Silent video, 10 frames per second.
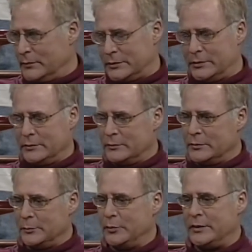to,
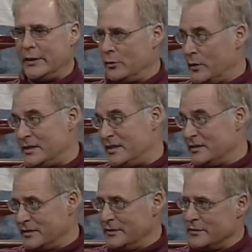to put together
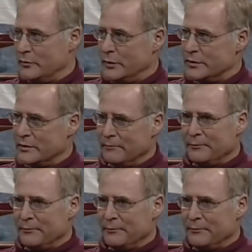residencies in which